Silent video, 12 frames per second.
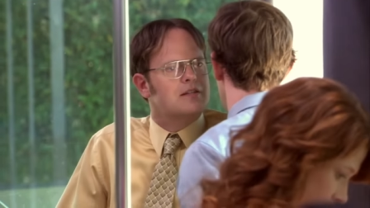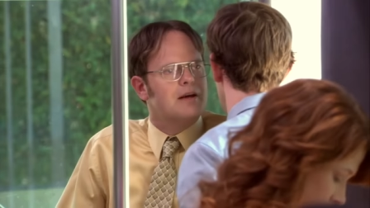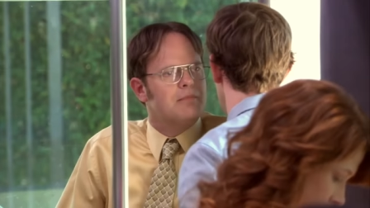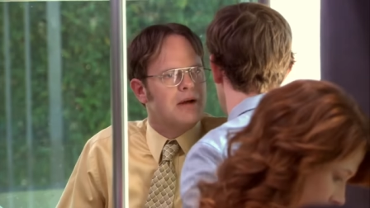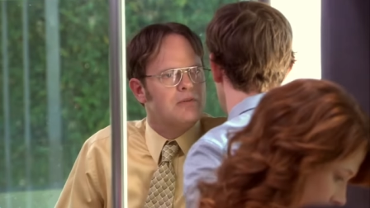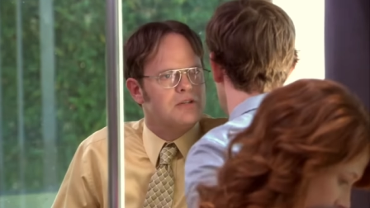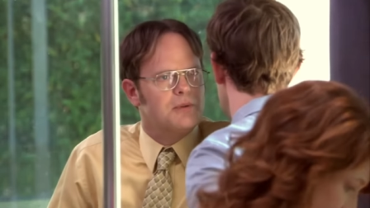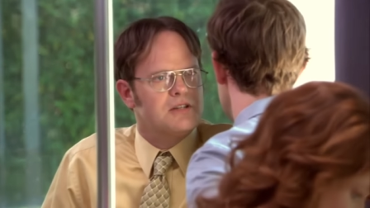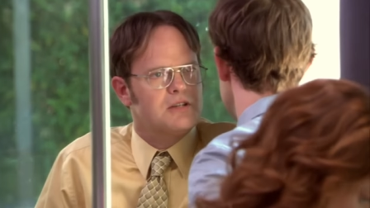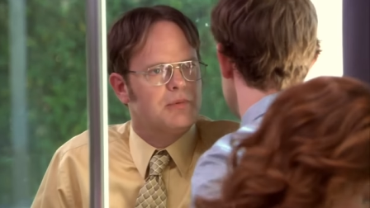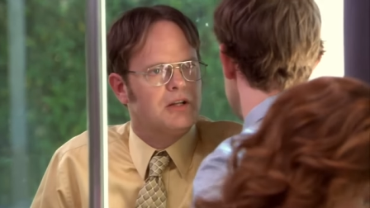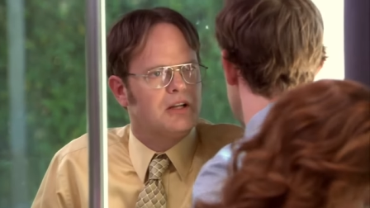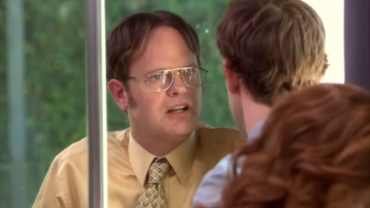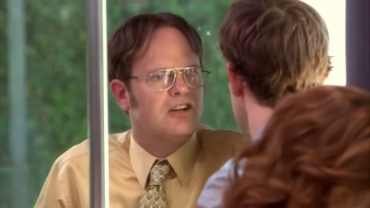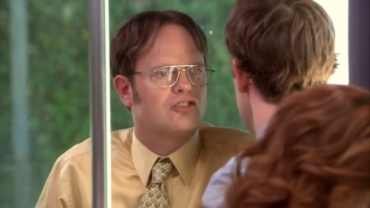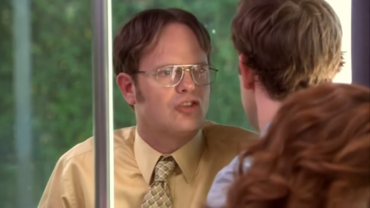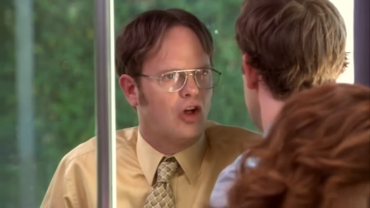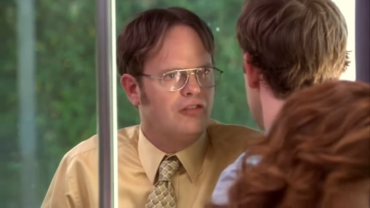over here to do
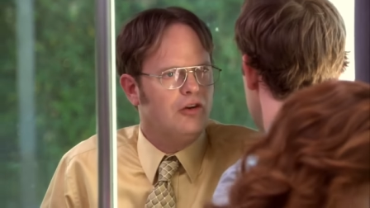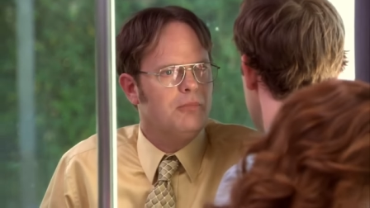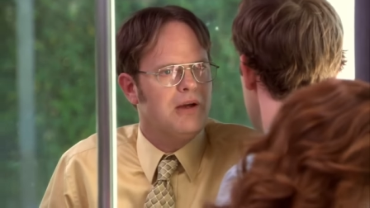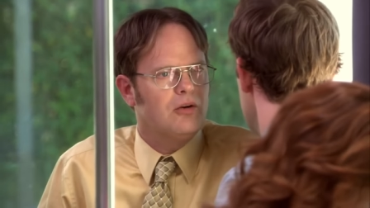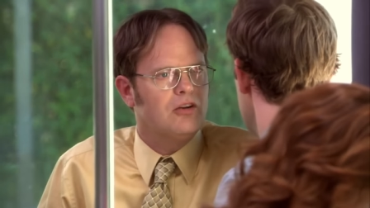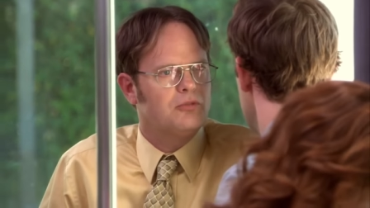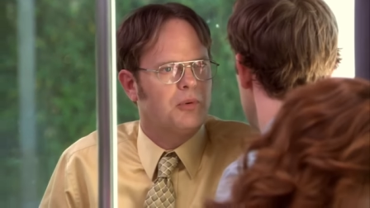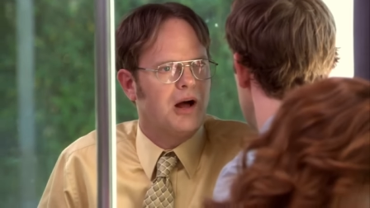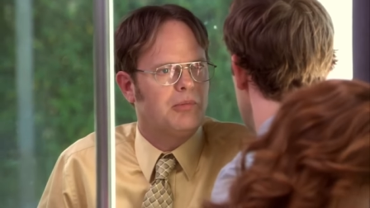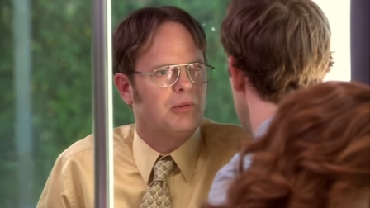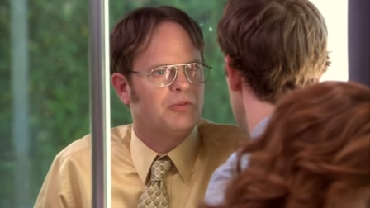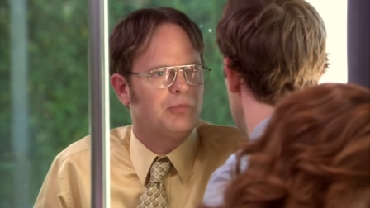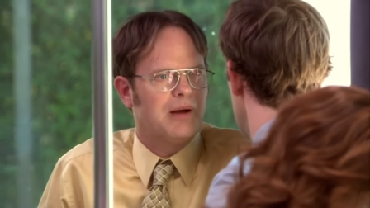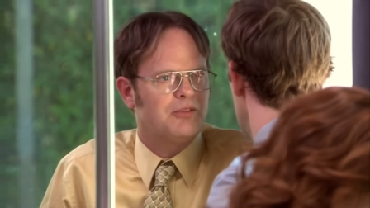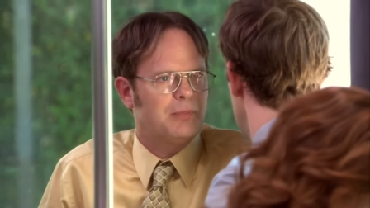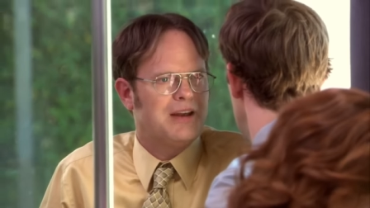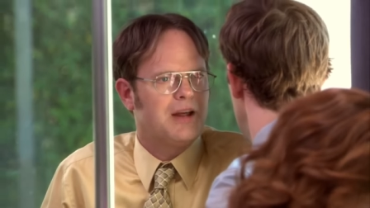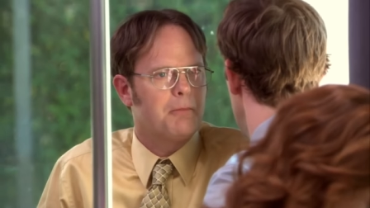something special for Pam. And
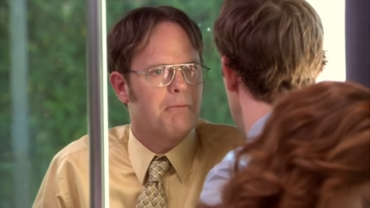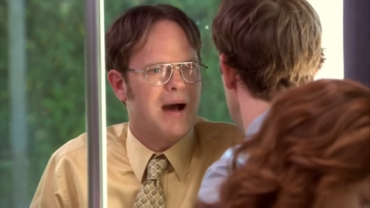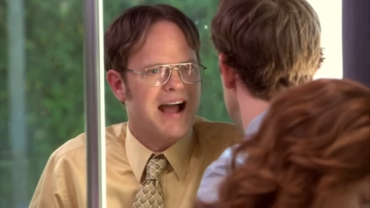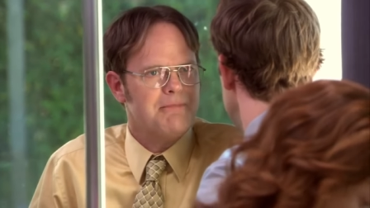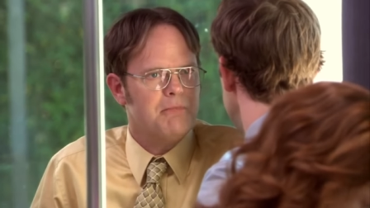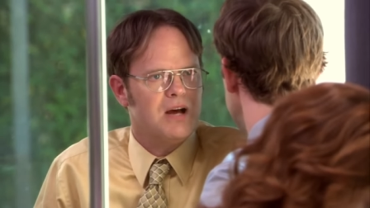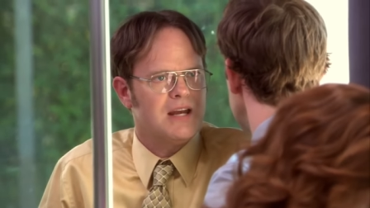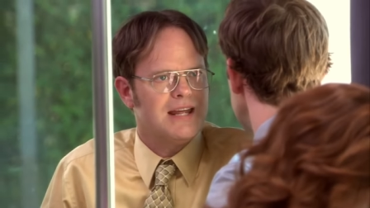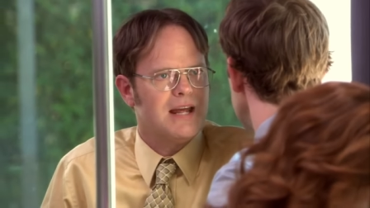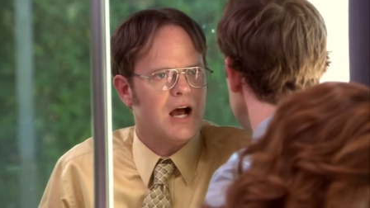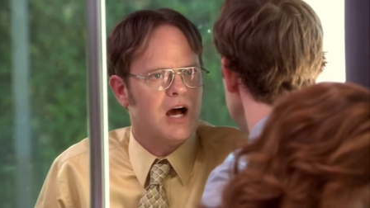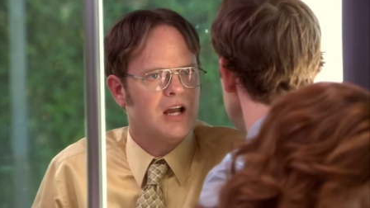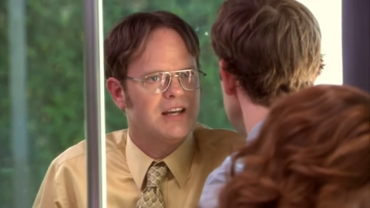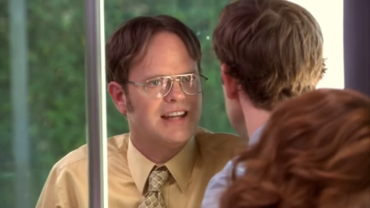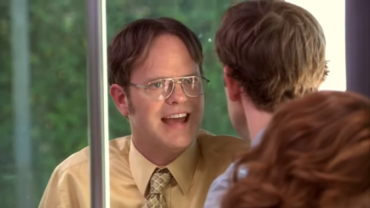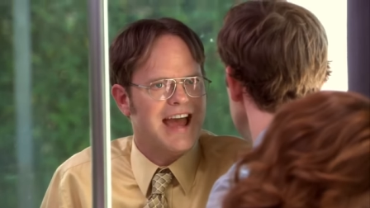like, I think Jim's play here is